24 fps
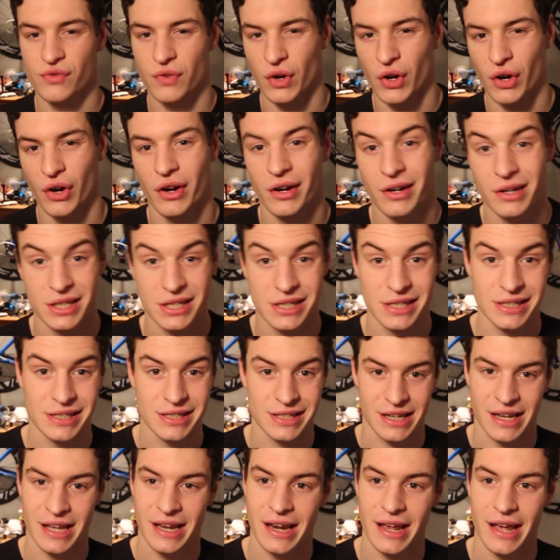for her because she's
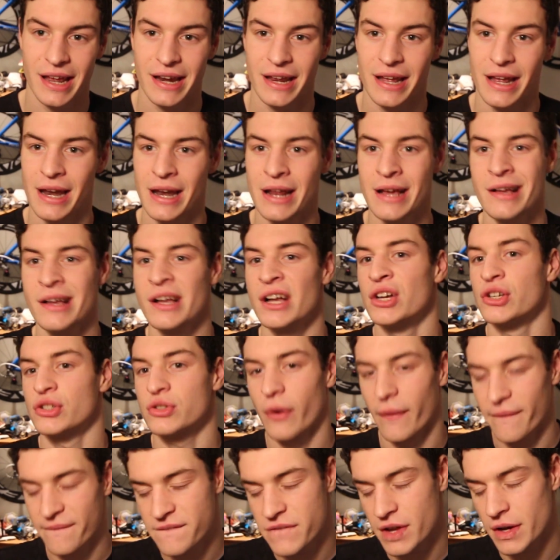a Canadian,
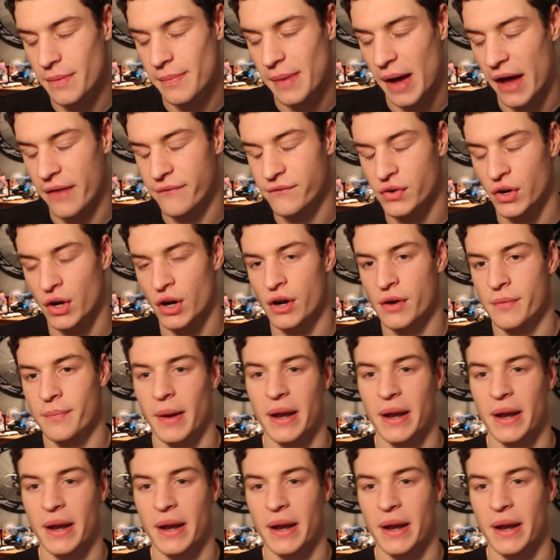so I feel bad for her.